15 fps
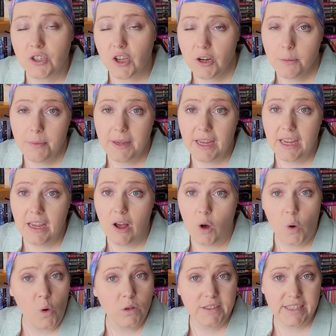is going to be
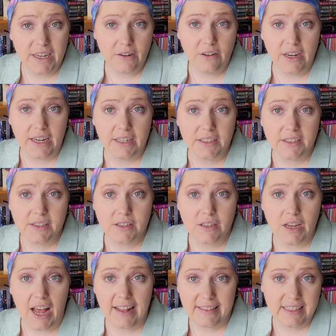a whole series
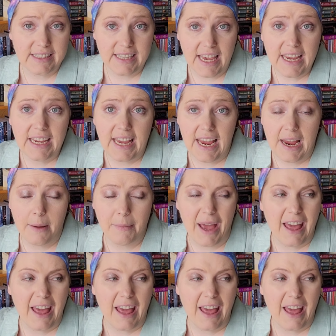at this kink camp.